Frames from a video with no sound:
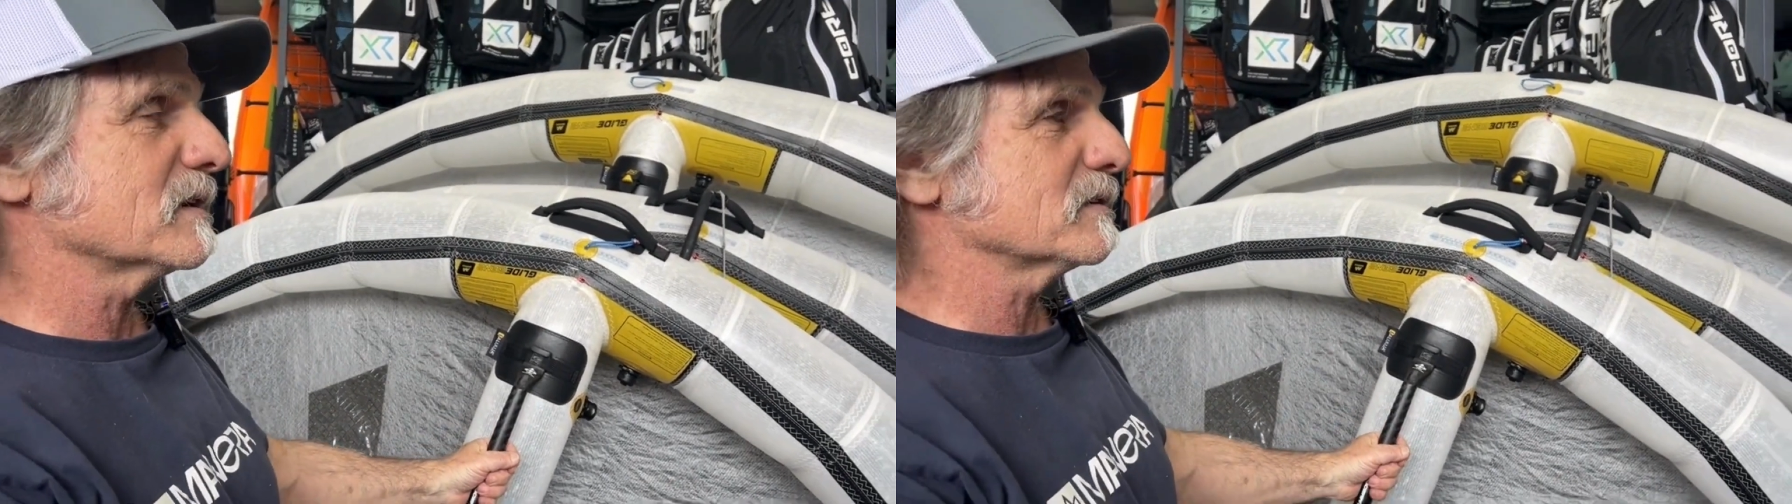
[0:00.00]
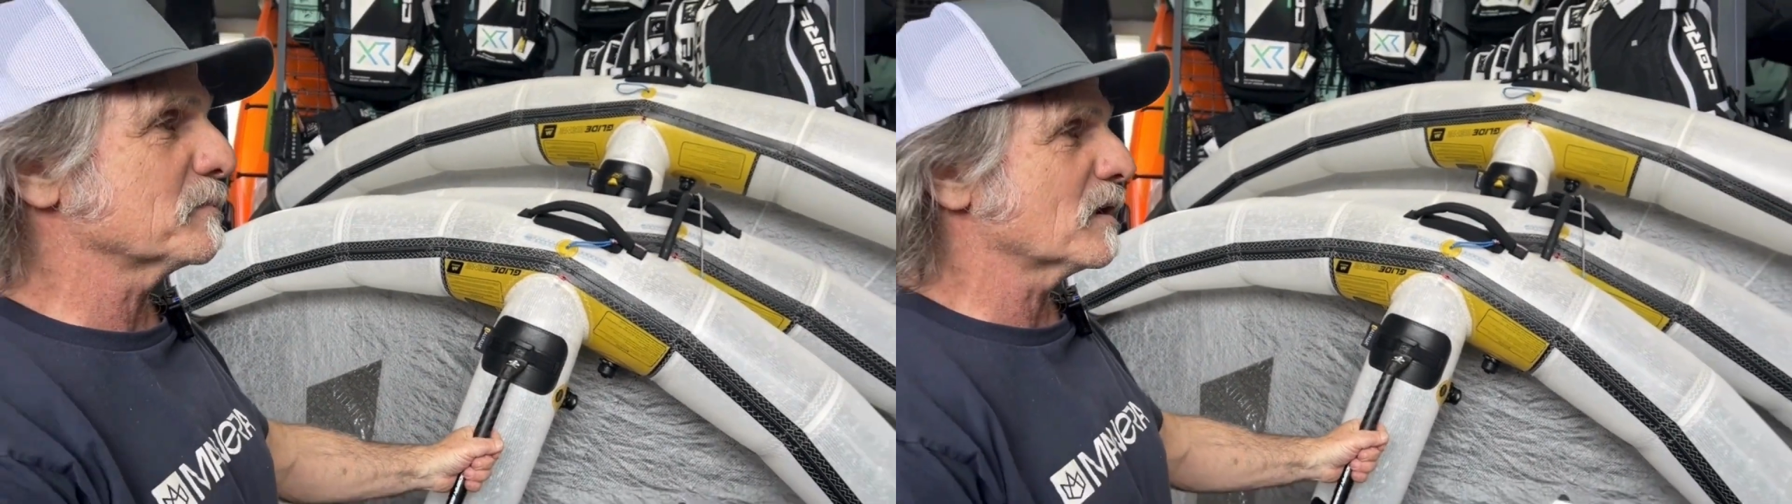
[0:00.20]

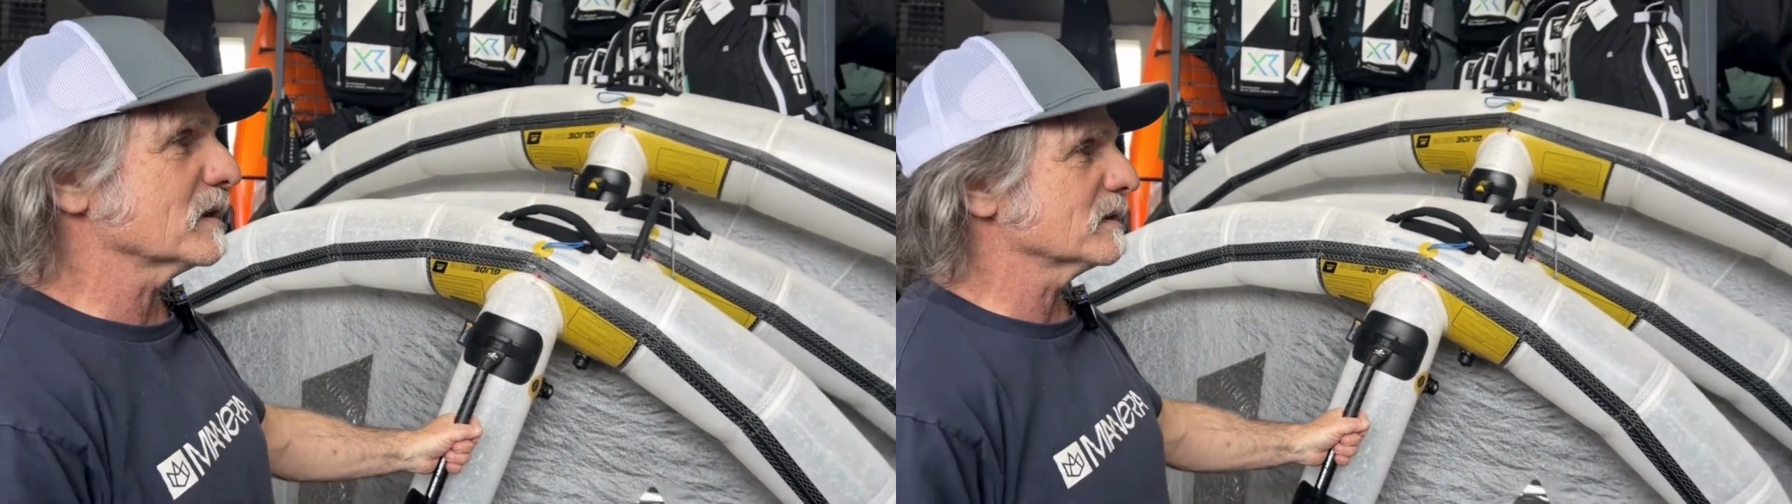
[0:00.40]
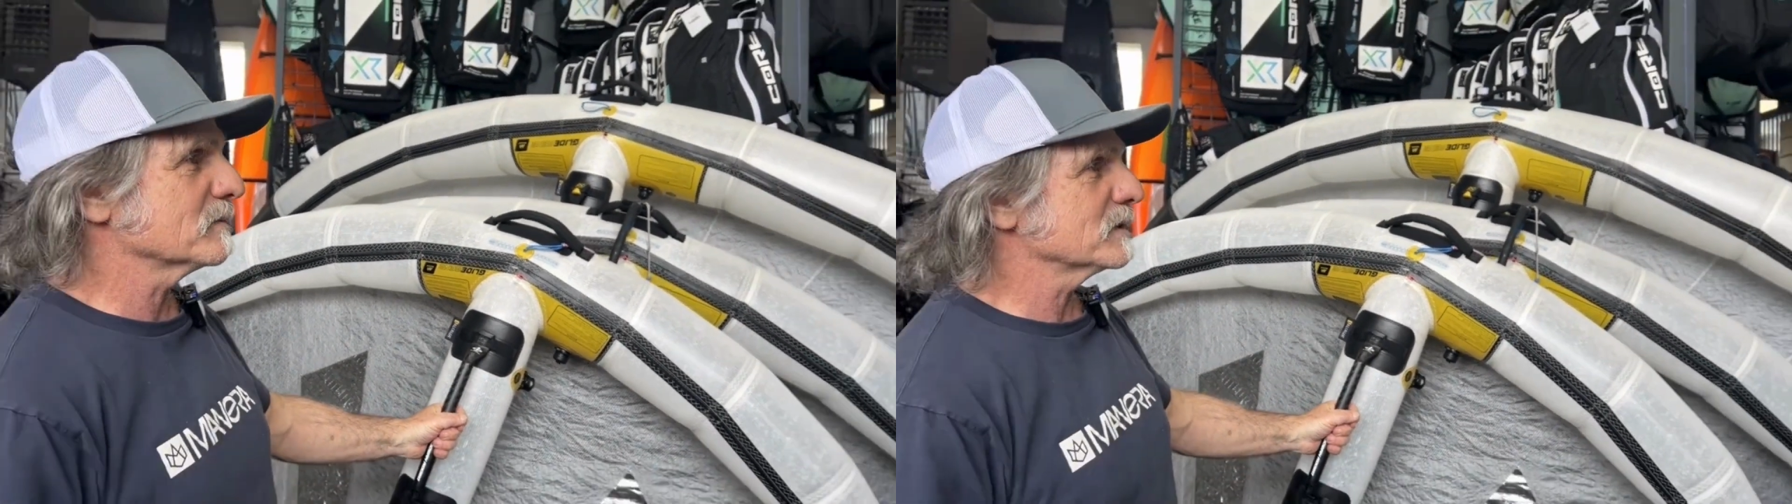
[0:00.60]
on the
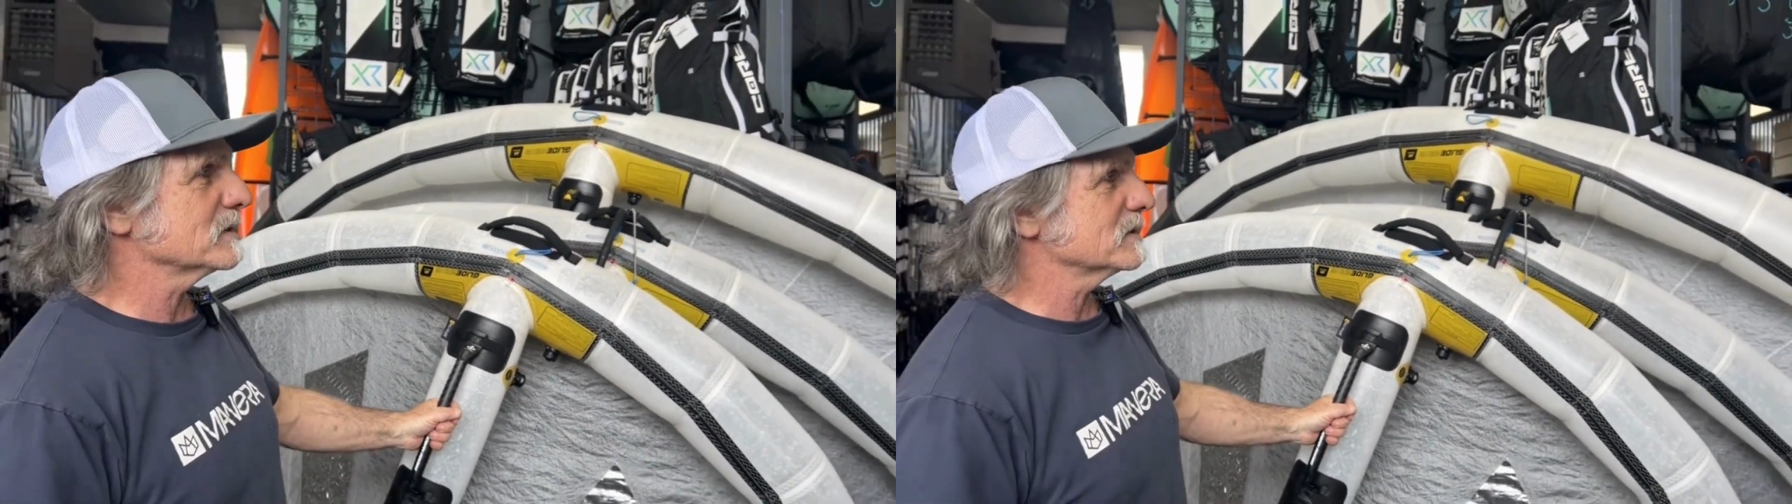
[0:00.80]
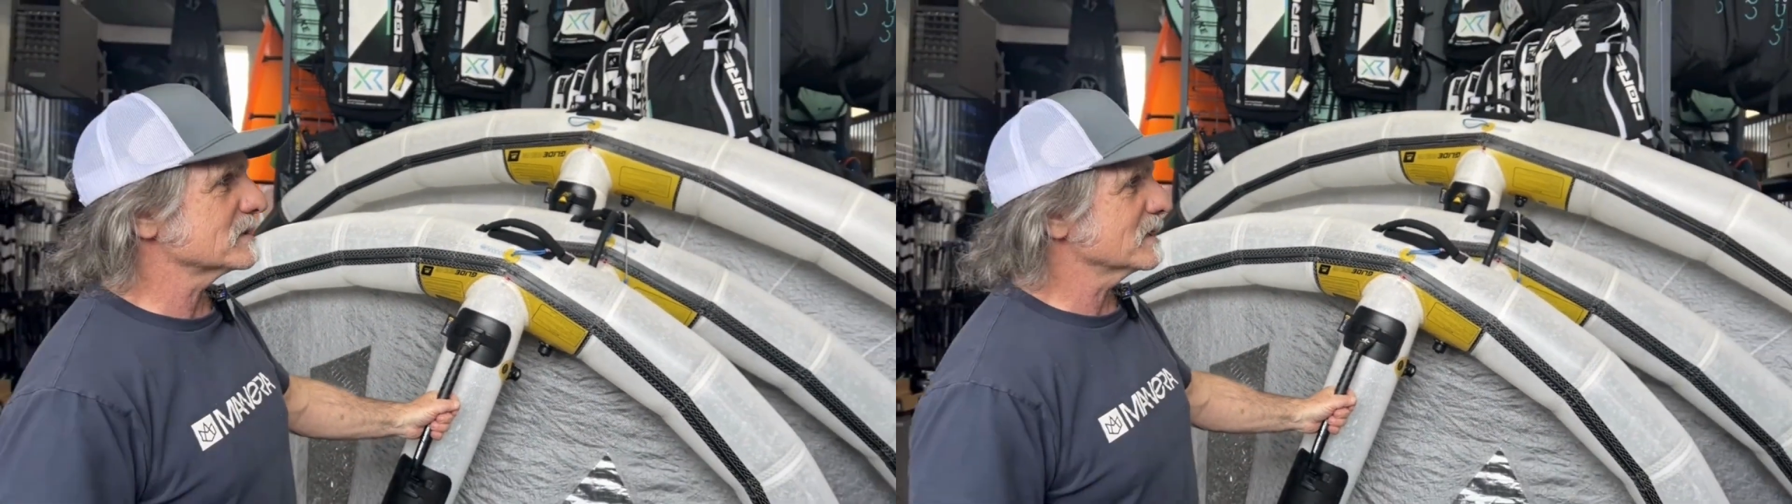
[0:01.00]
market,
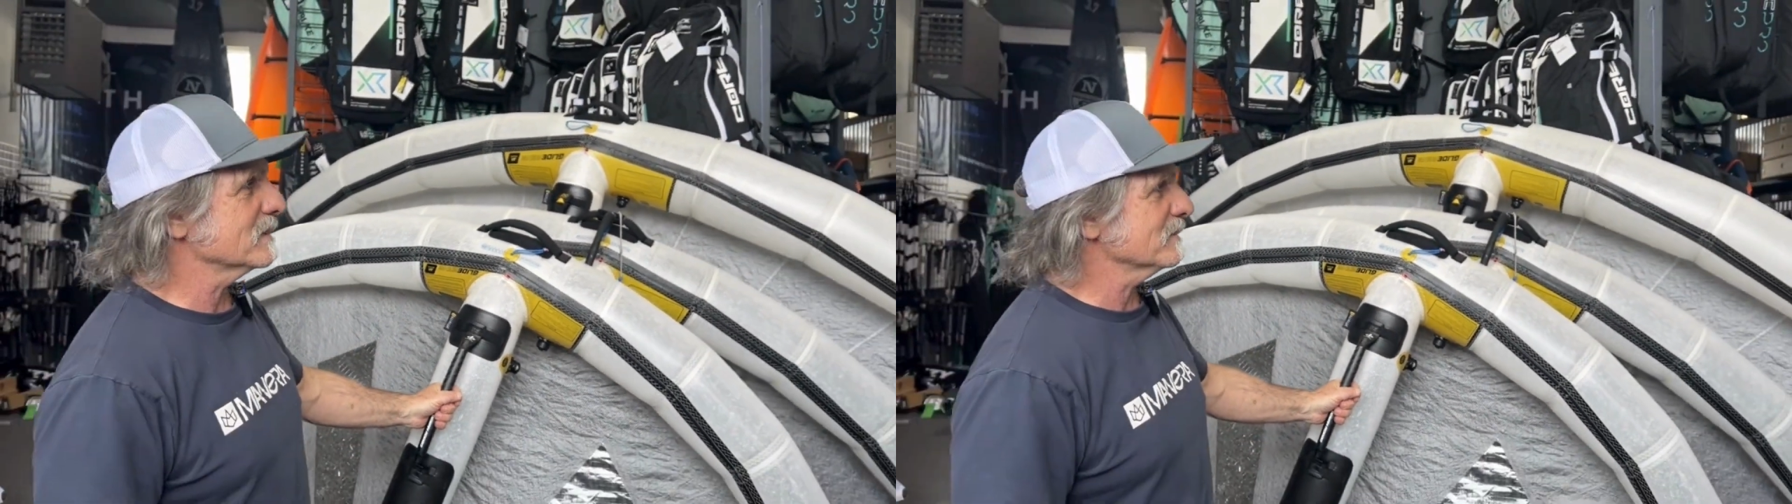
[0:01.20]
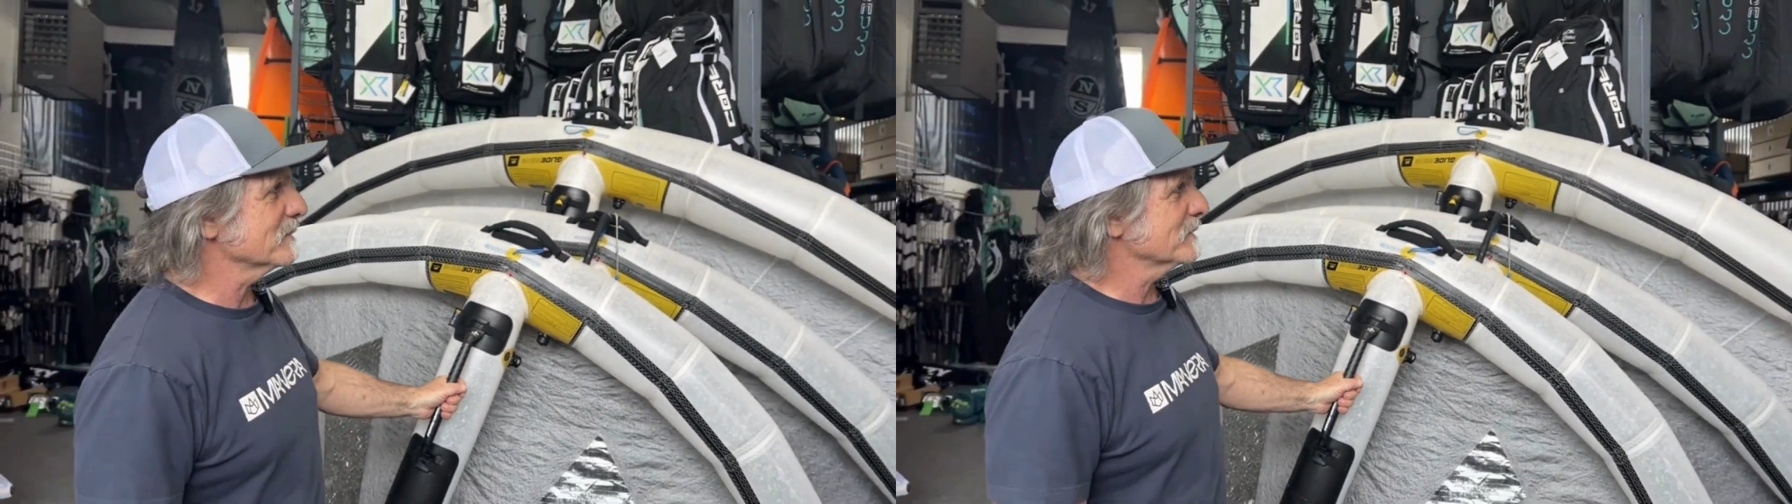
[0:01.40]
wouldn't you
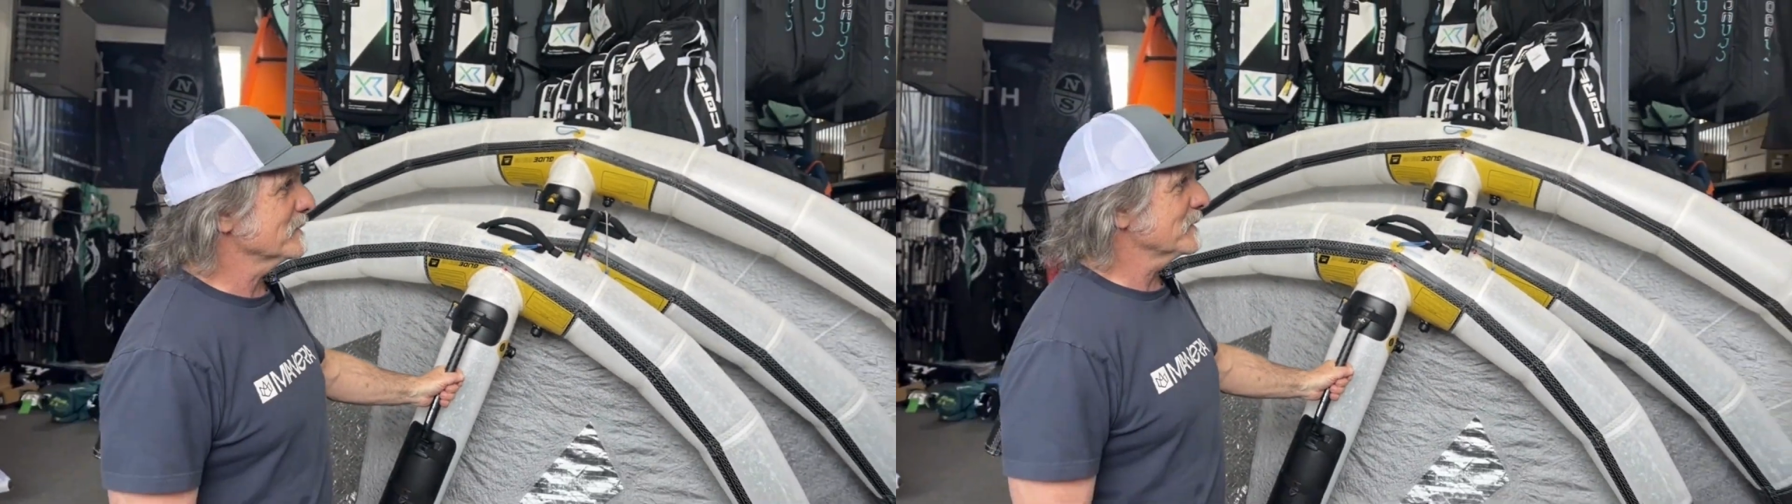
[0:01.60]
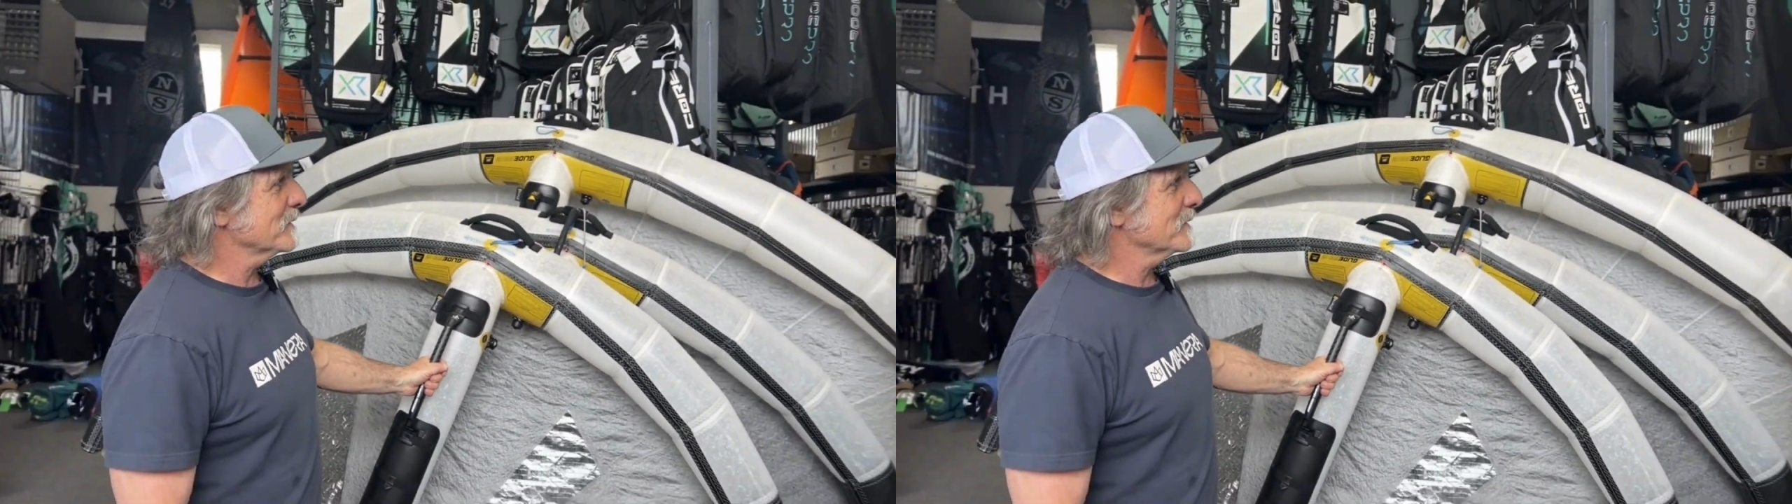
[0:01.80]
say?